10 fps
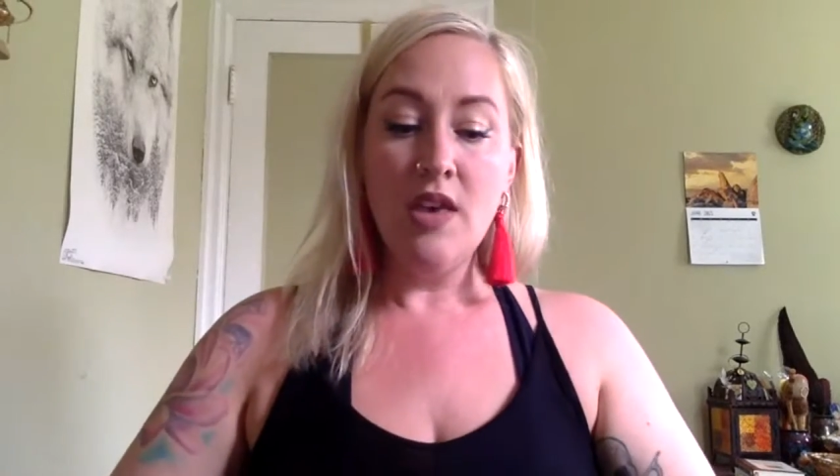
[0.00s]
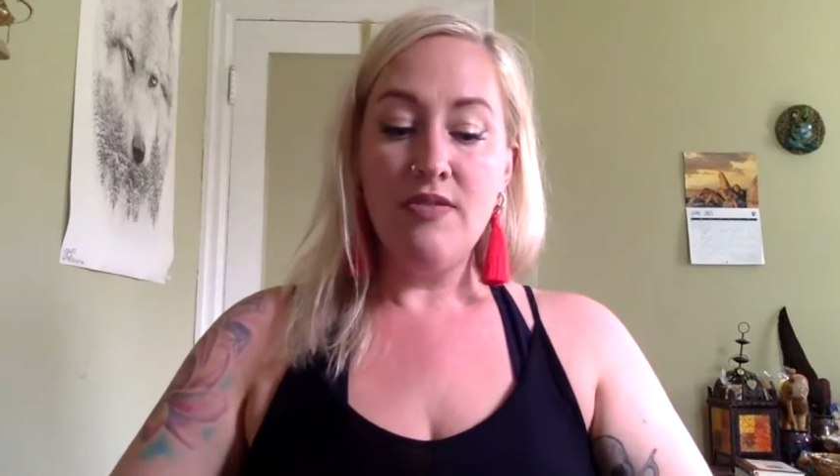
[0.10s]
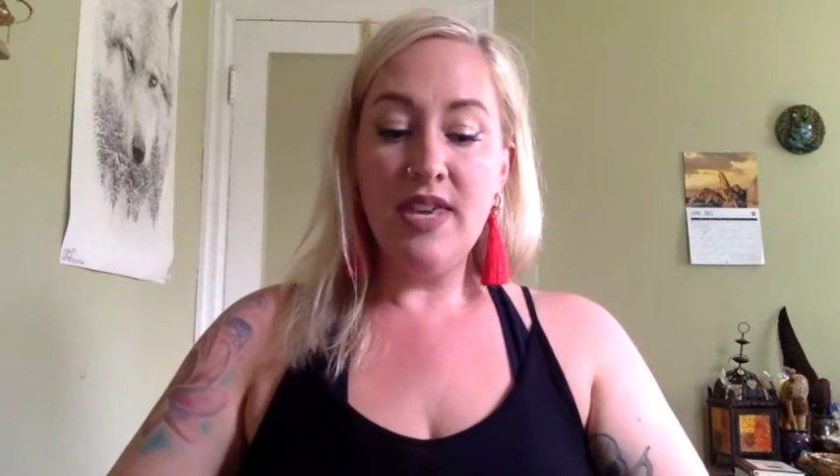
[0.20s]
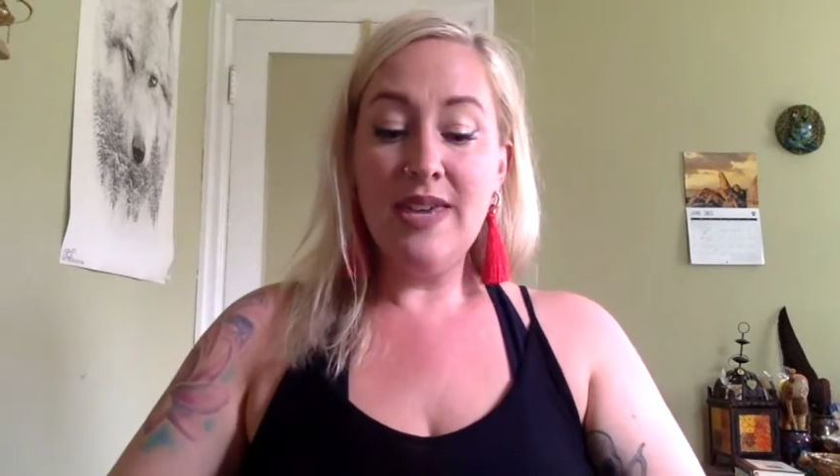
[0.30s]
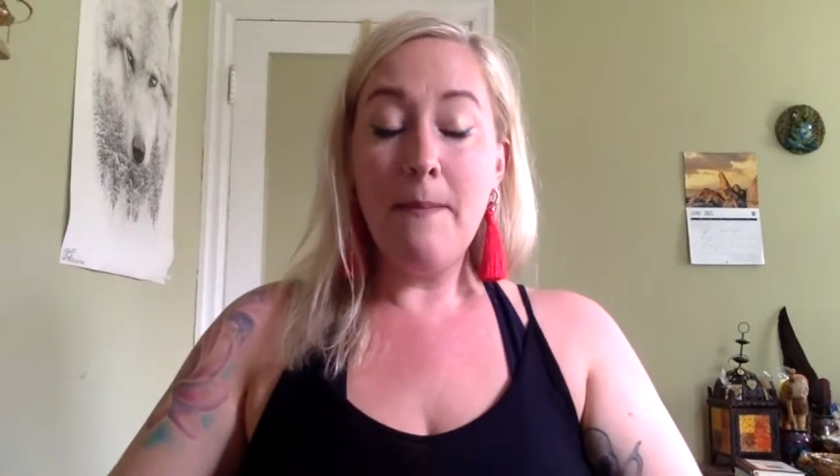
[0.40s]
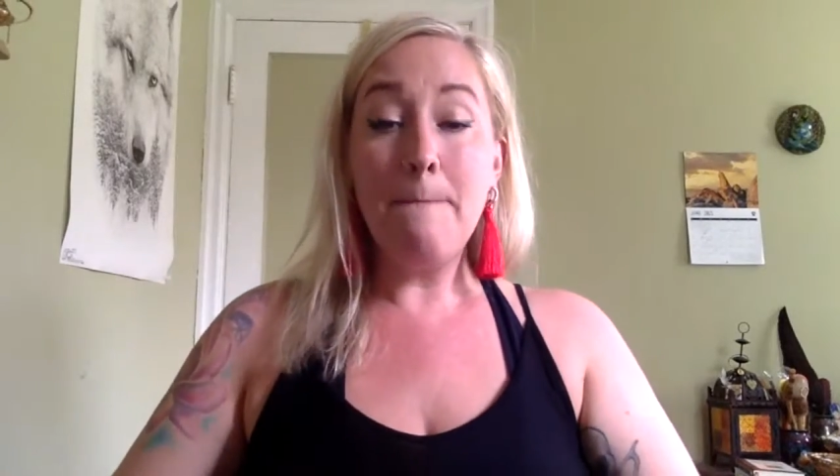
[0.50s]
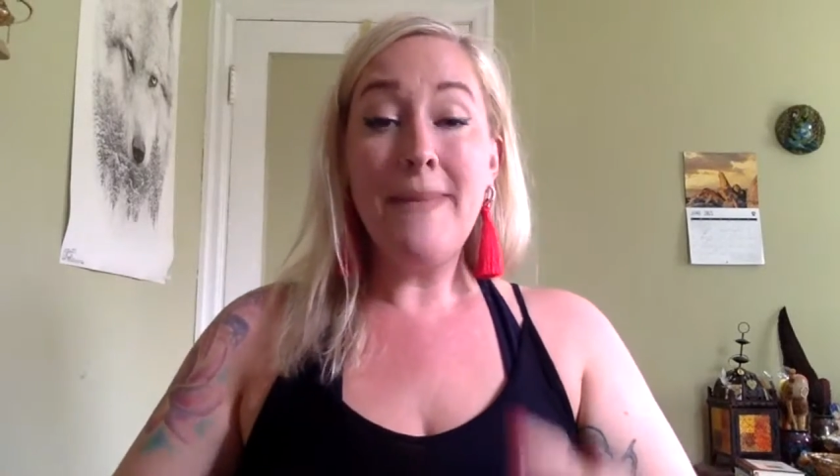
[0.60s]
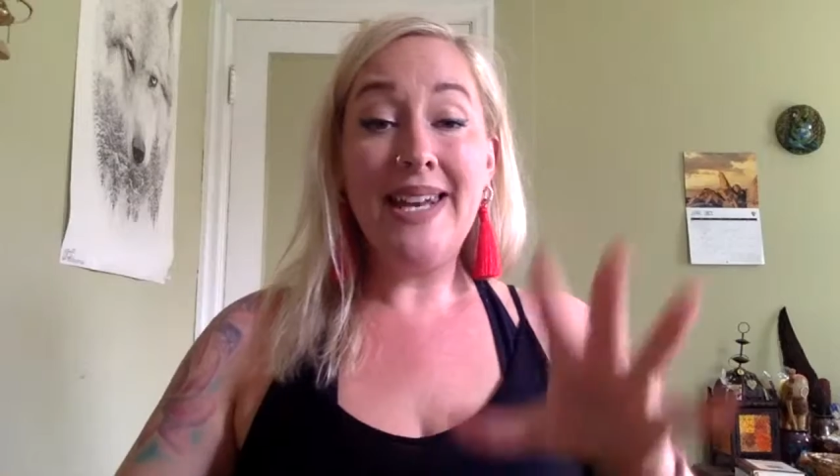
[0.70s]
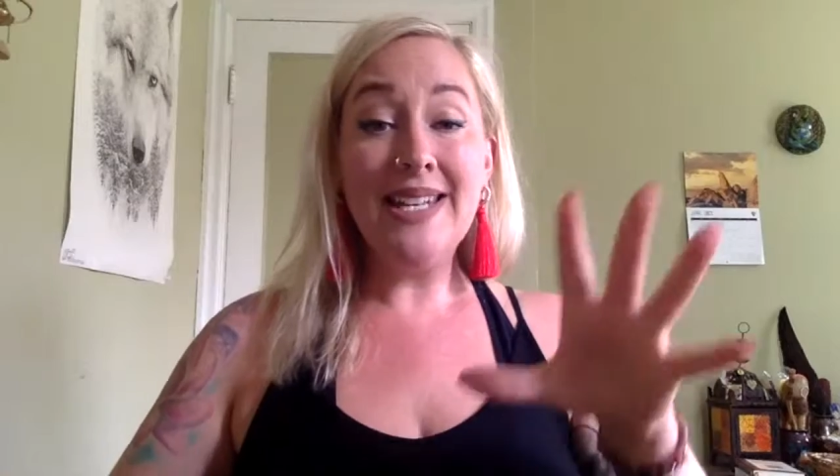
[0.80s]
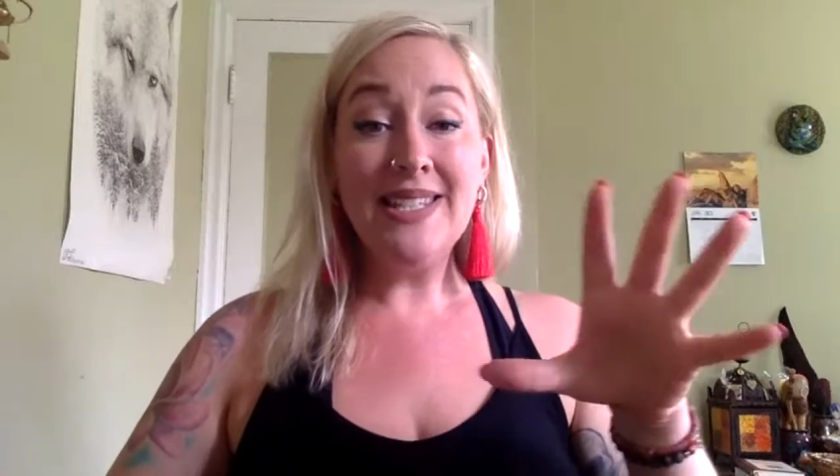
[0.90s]
The
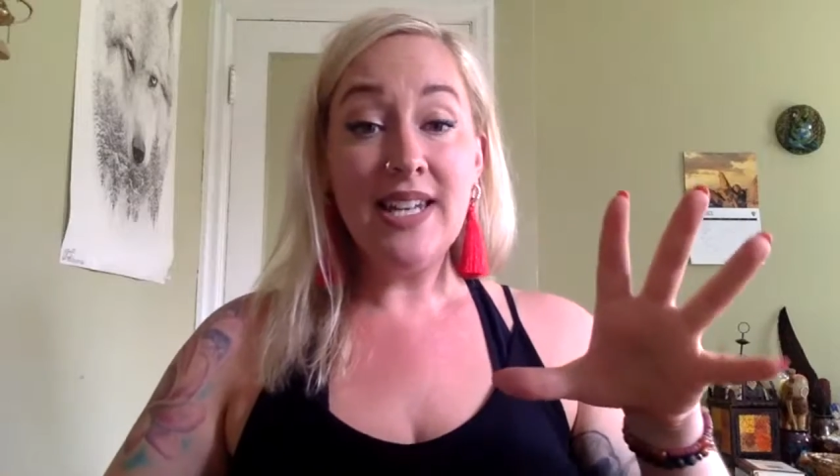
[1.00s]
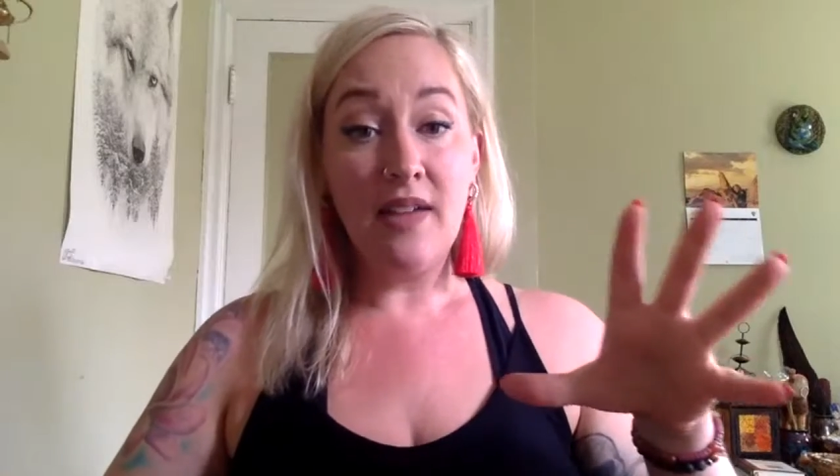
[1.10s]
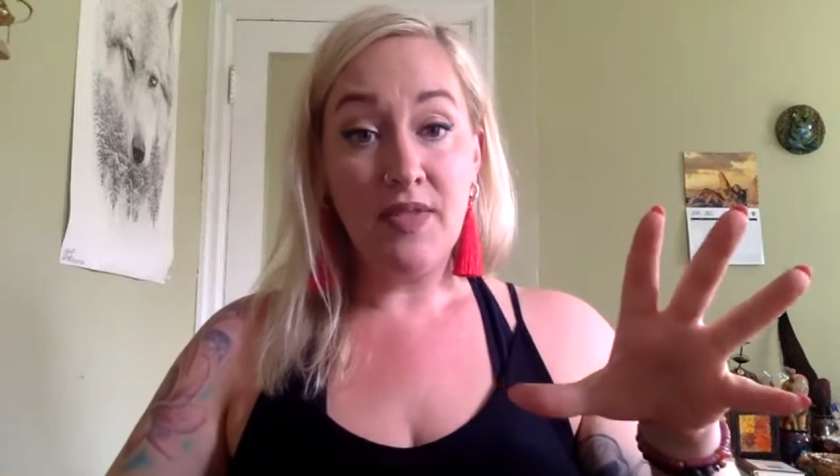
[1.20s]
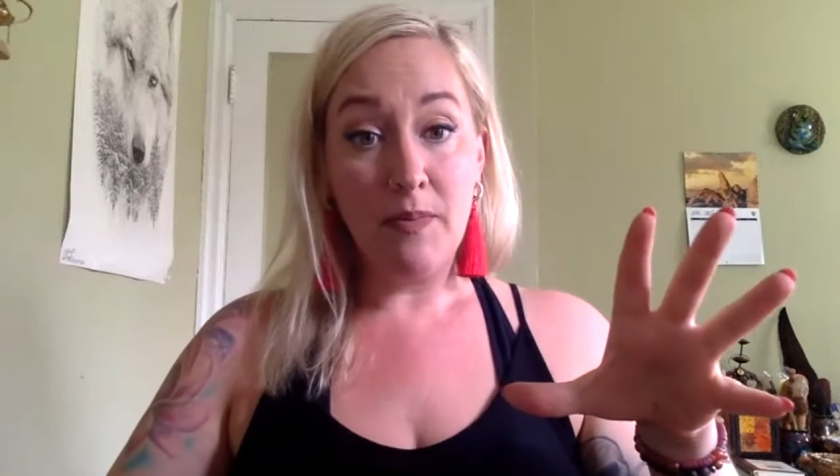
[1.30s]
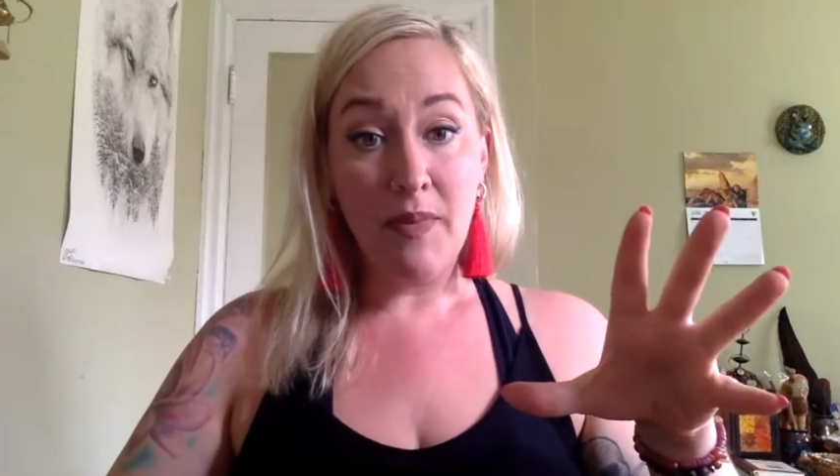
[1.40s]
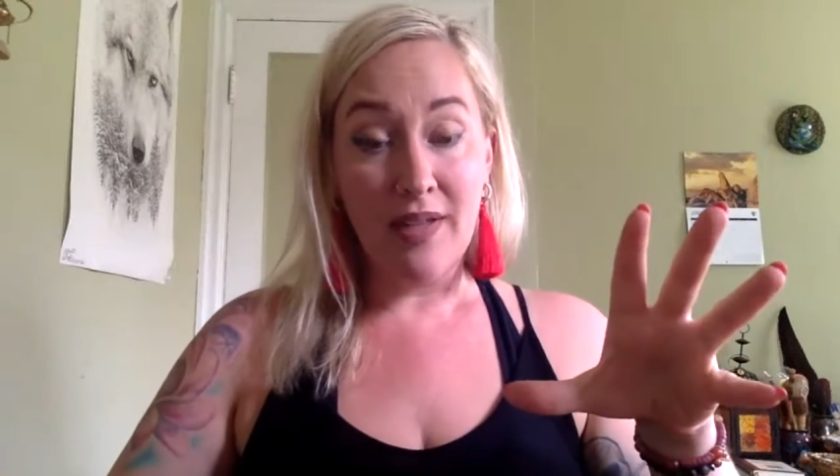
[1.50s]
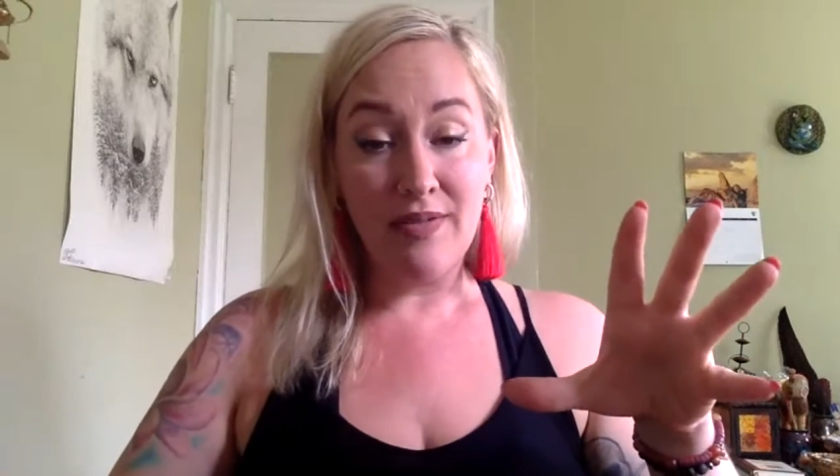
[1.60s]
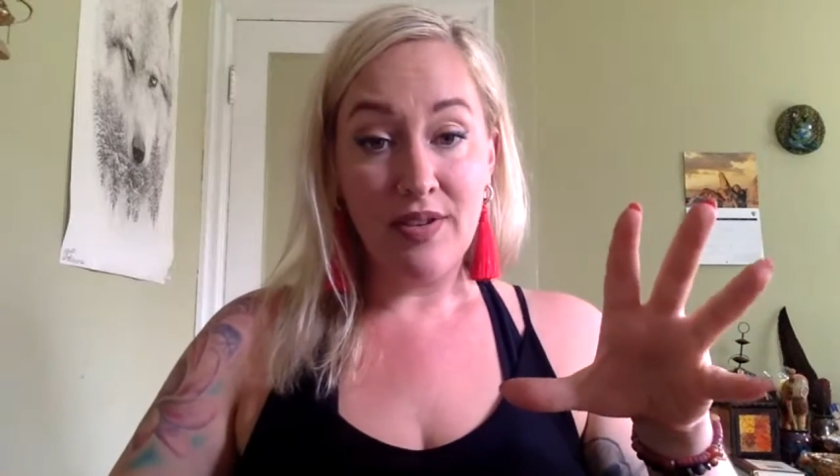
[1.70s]
medicine of the month.